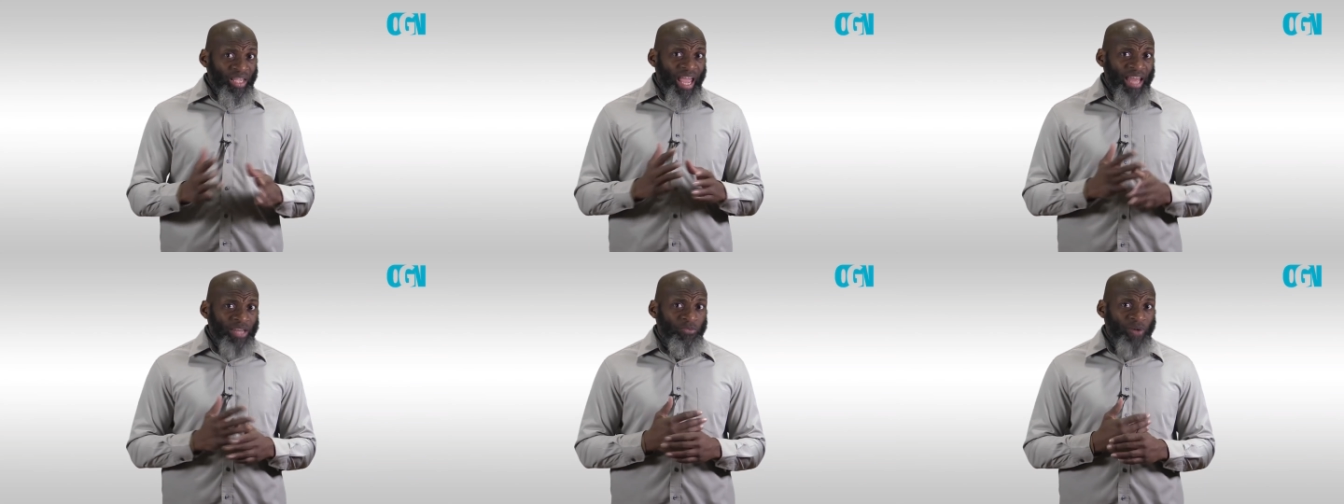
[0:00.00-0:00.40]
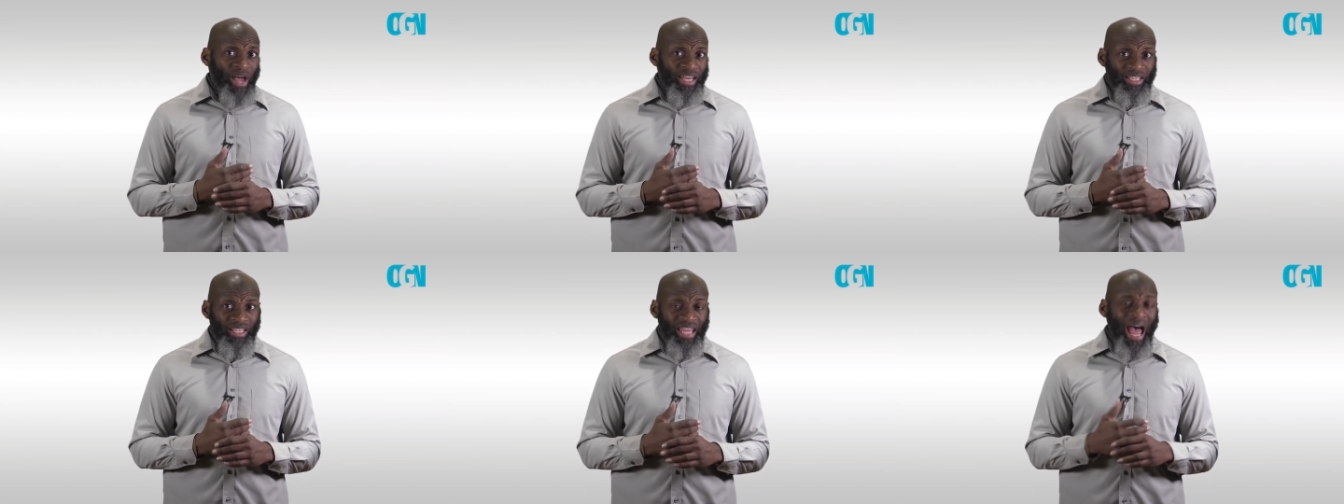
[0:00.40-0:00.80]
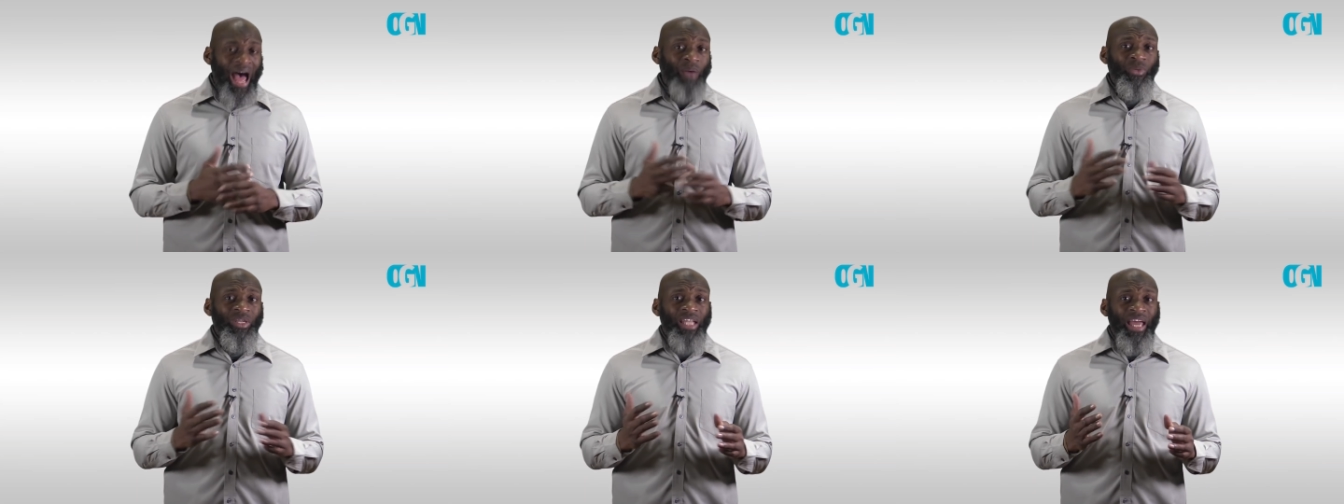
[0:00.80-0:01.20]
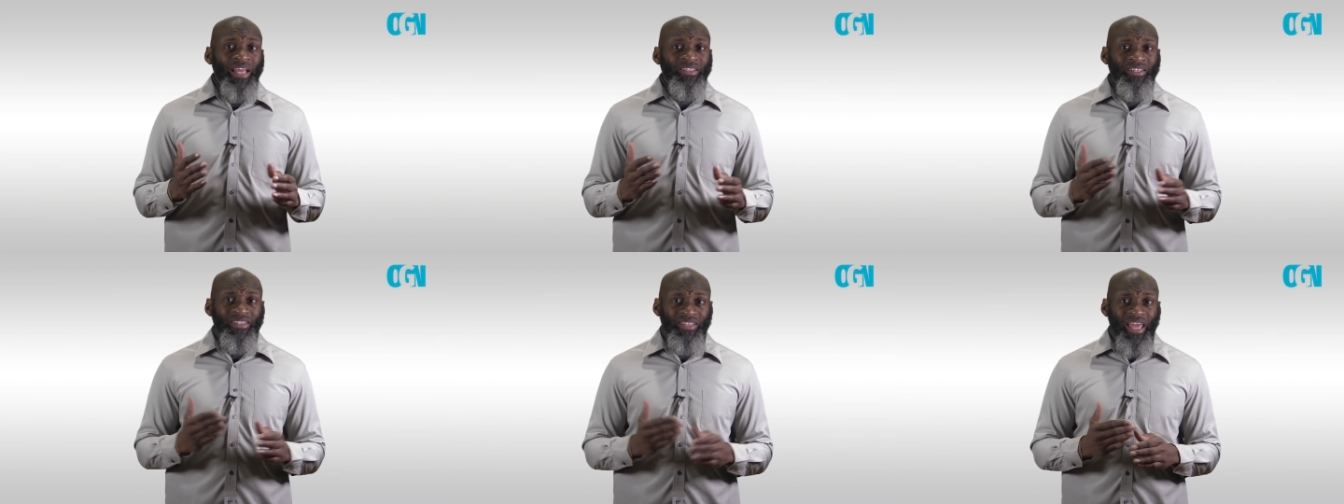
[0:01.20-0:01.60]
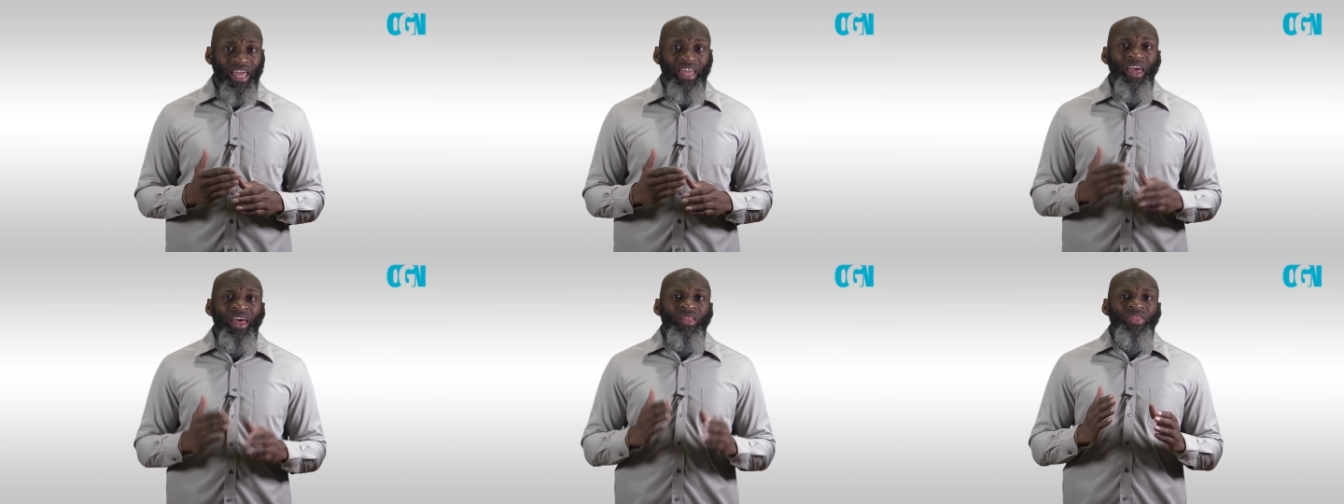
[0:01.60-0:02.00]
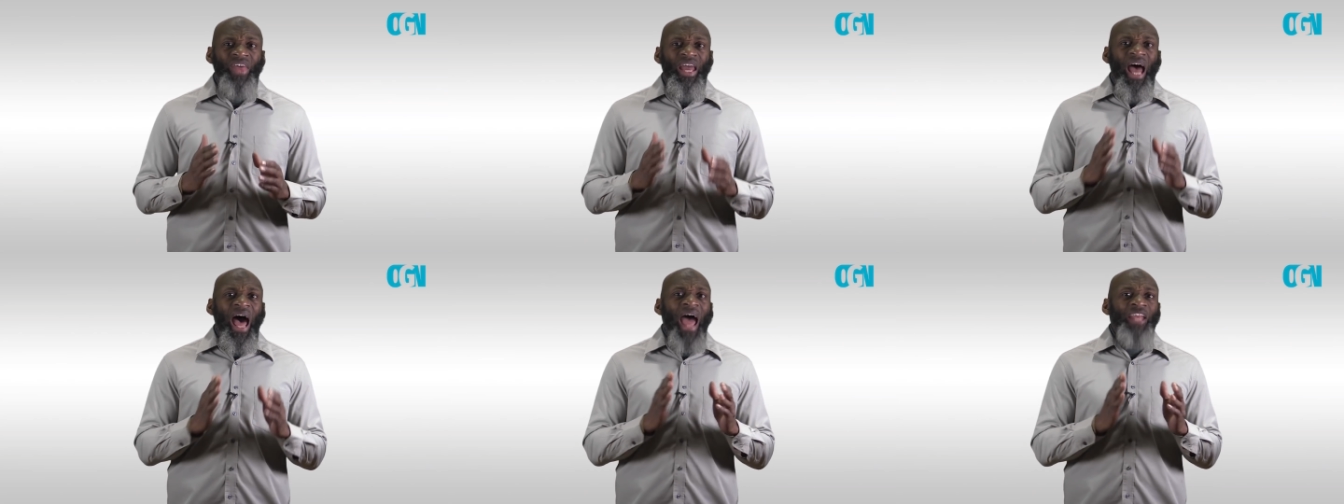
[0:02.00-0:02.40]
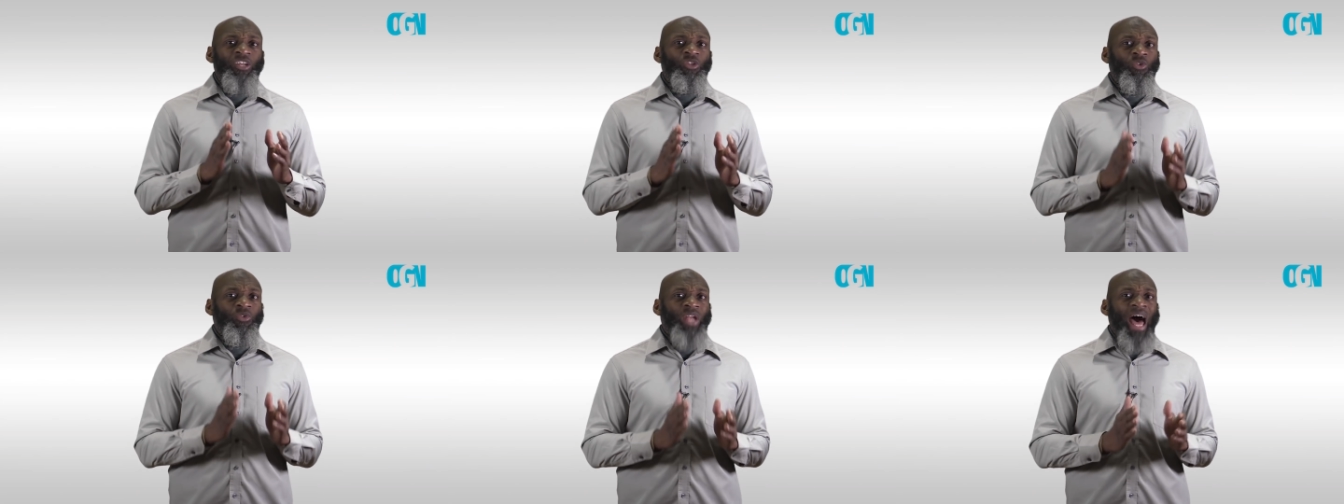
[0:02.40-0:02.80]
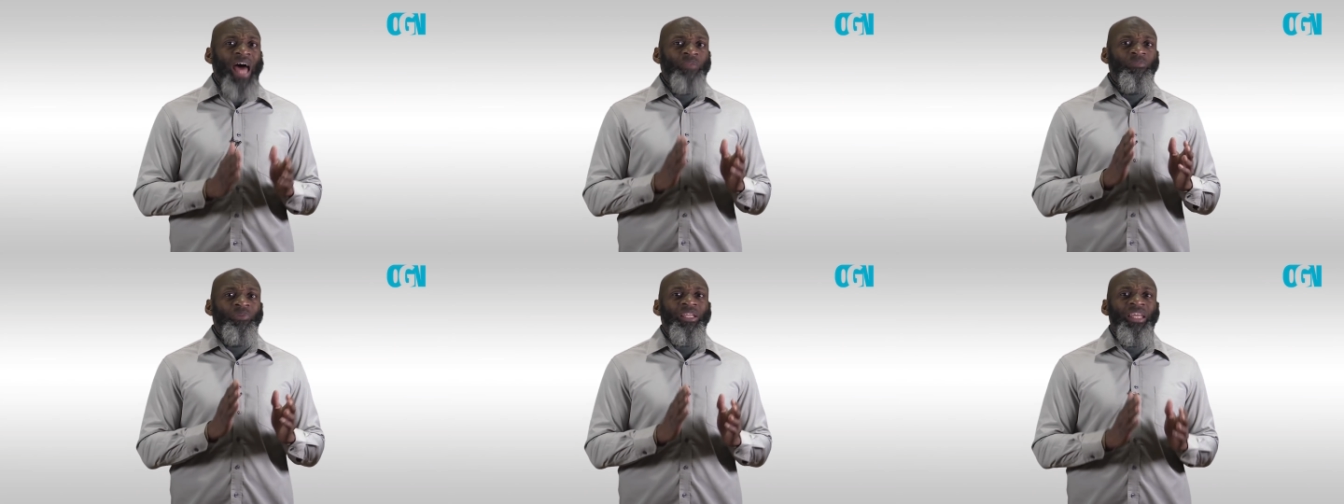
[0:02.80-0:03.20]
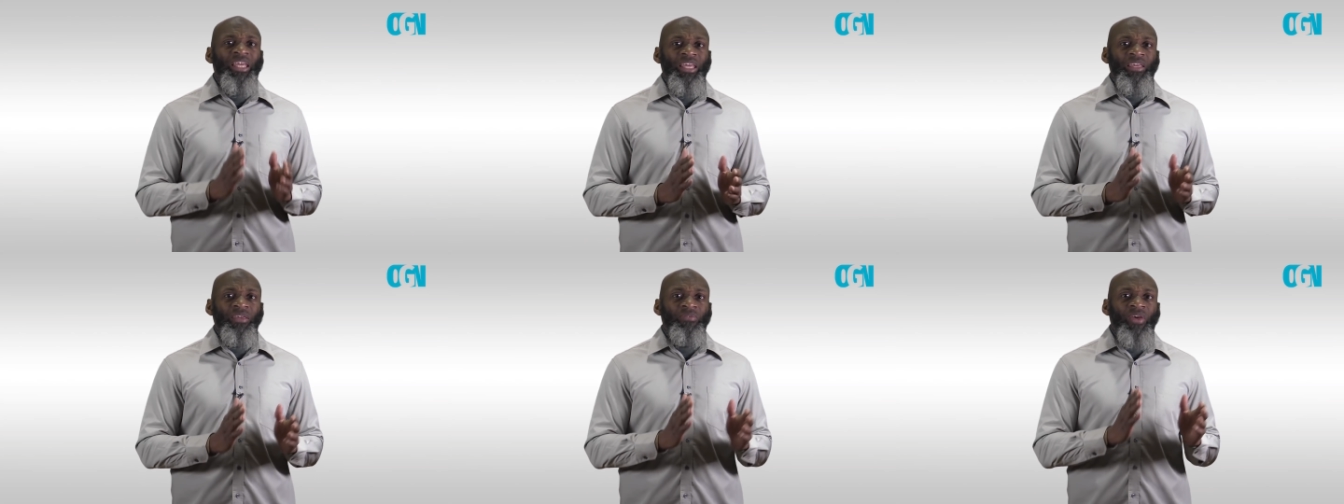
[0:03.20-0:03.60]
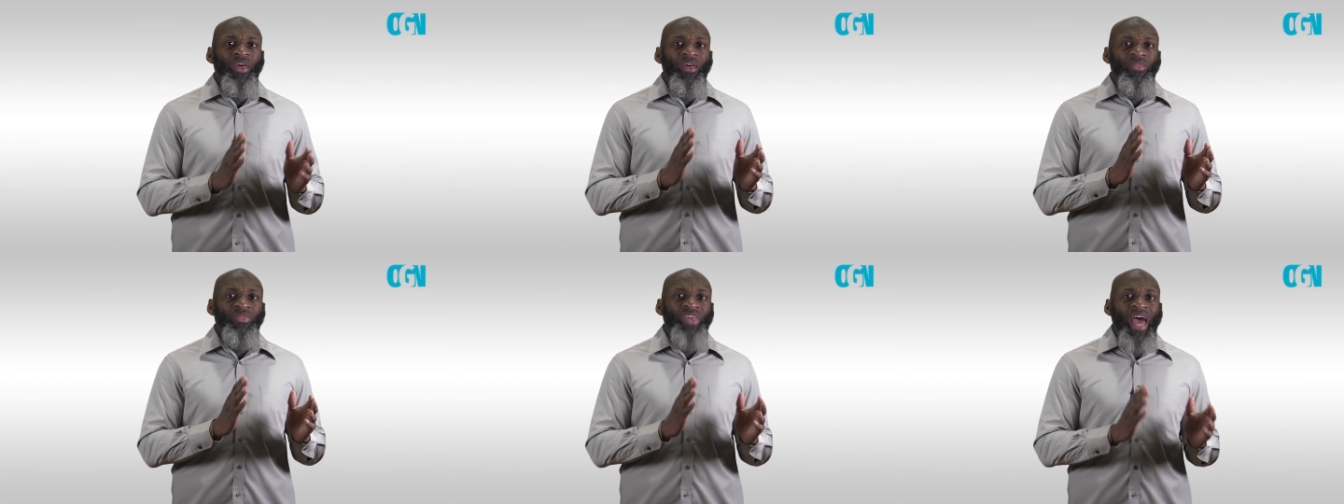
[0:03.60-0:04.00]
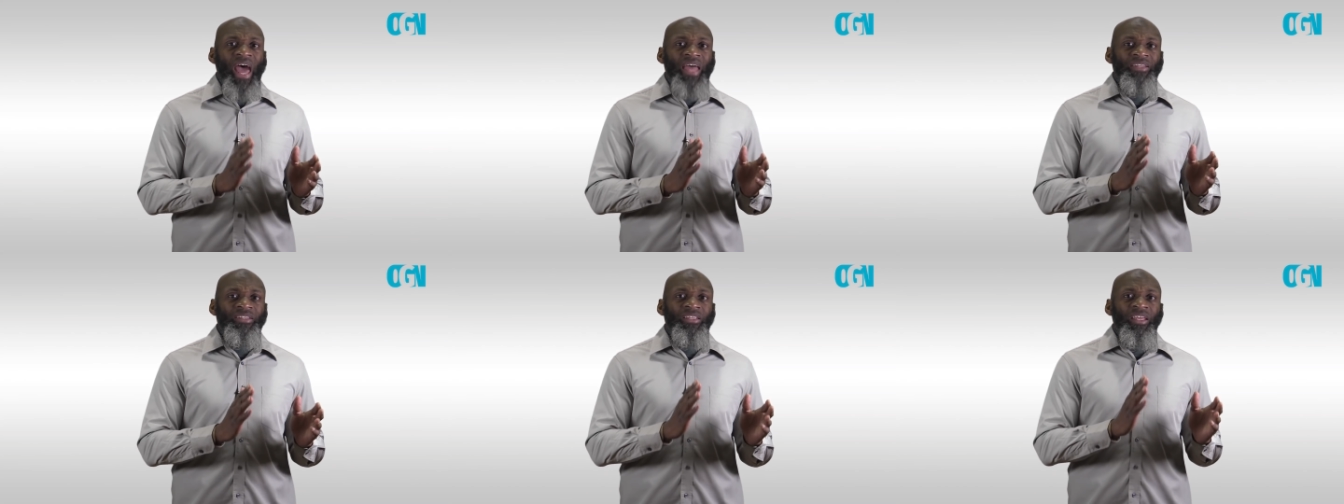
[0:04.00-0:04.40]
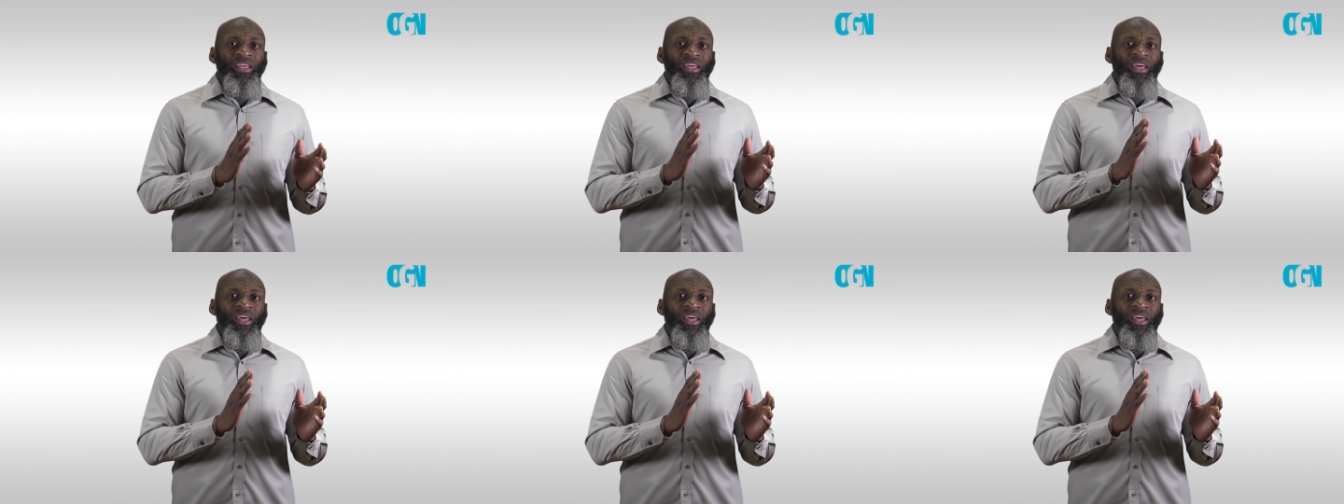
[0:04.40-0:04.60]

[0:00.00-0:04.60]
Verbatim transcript: And finally, I would like to say that I do not believe that